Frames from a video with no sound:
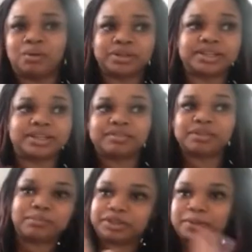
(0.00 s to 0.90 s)
I wanted to give
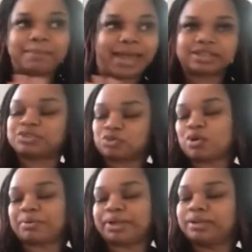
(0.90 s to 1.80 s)
them a little
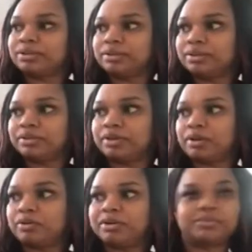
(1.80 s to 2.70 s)
backstory, you
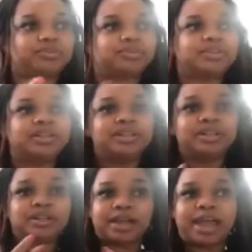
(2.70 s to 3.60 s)
know, of
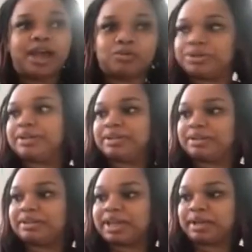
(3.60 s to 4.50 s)
how we
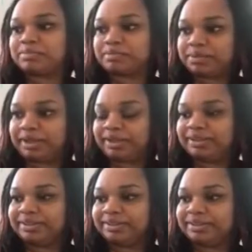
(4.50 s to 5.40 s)
came to be.
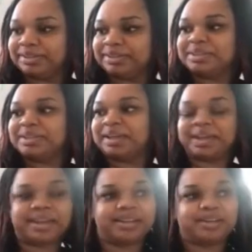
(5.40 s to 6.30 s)

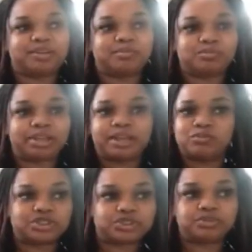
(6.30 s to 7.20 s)
And like
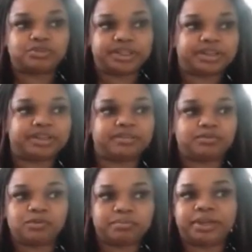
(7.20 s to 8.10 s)
what you did
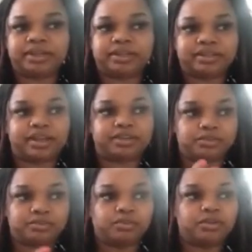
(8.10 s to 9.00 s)
for me, like
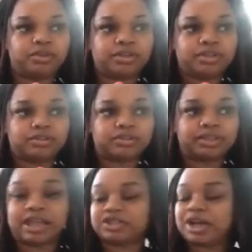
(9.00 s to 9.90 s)
you
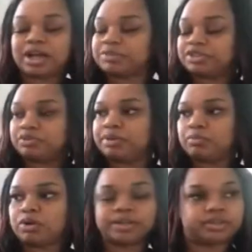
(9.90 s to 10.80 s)
got jobs that you didn't
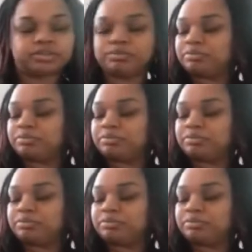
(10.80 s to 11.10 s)
want, you